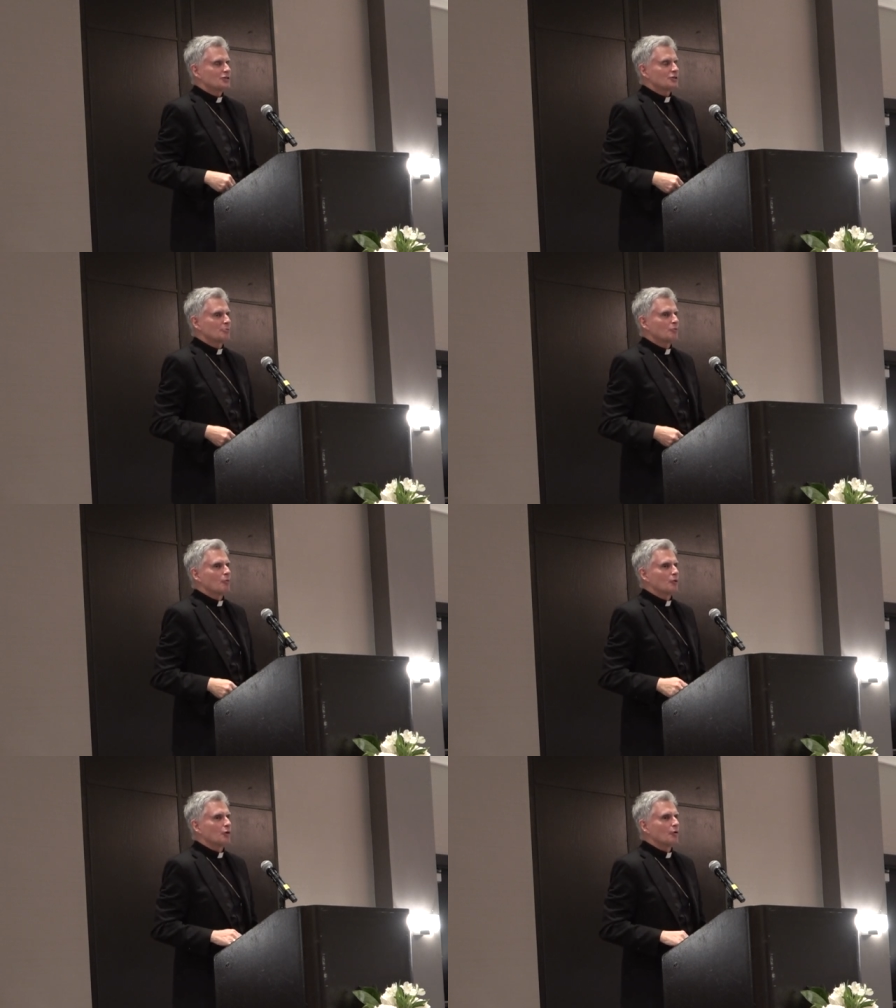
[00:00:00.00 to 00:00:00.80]
some of
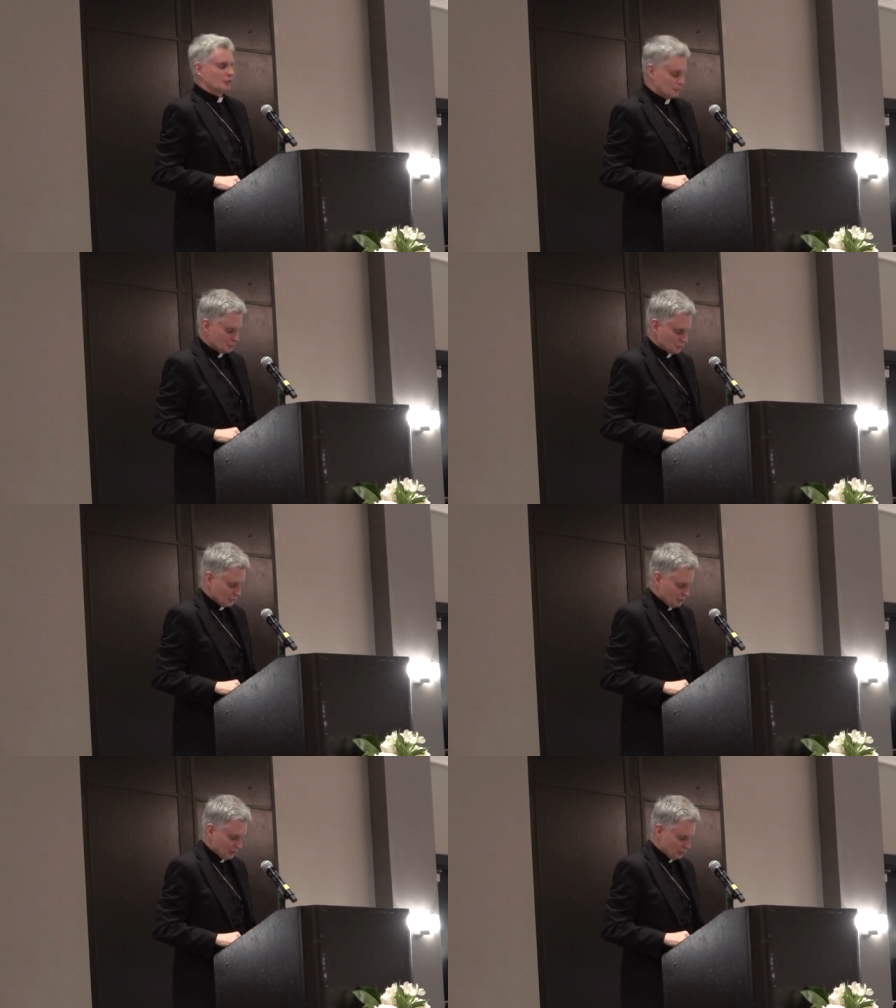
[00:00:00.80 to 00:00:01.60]
what we're going
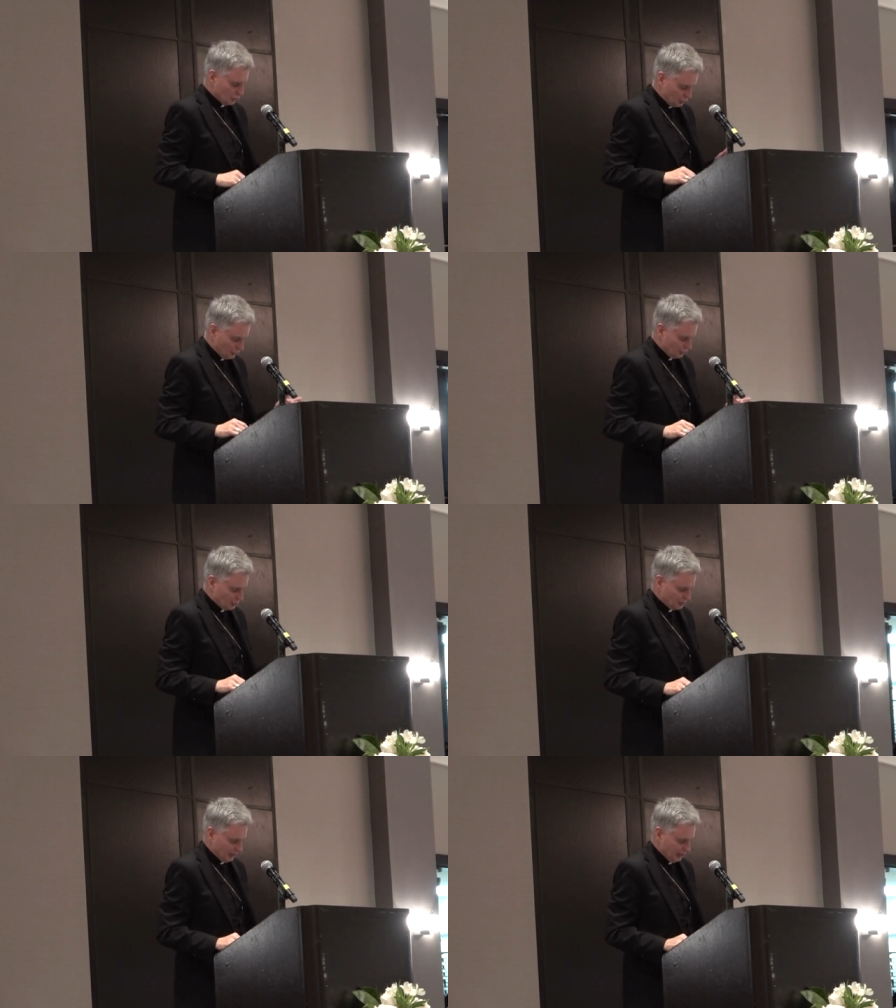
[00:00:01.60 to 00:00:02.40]
through in the
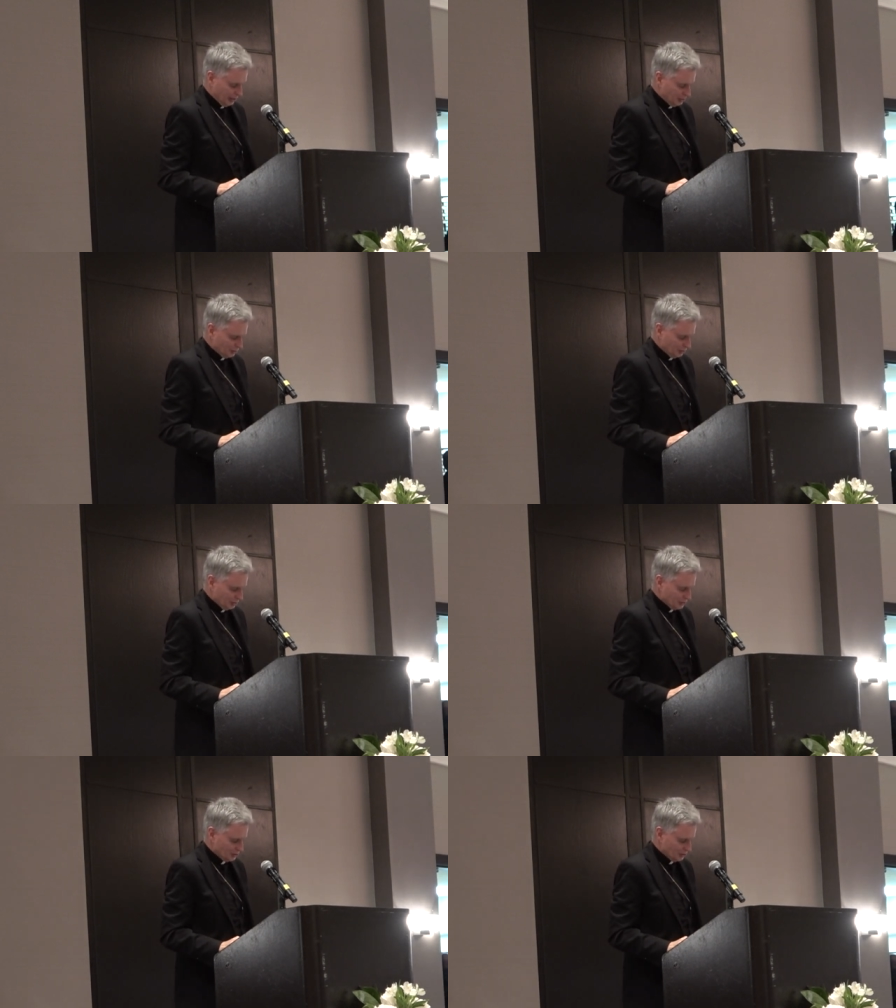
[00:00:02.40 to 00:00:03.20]
church and
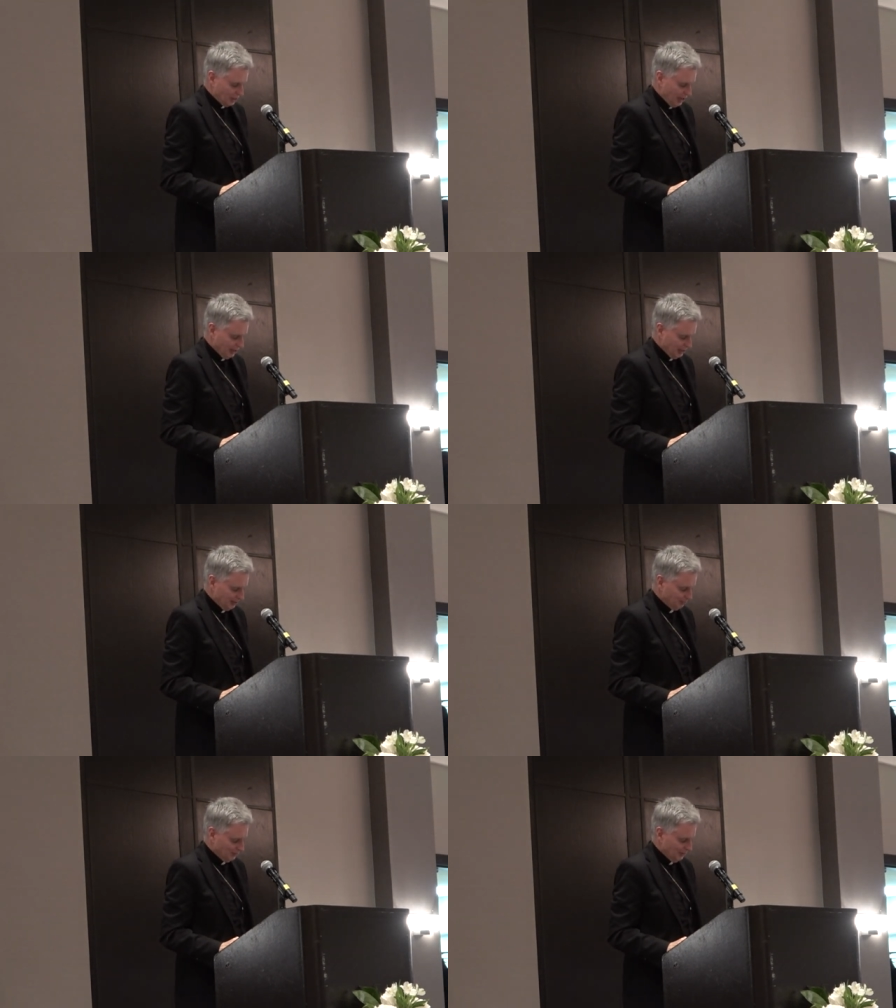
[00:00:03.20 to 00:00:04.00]
certainly in society.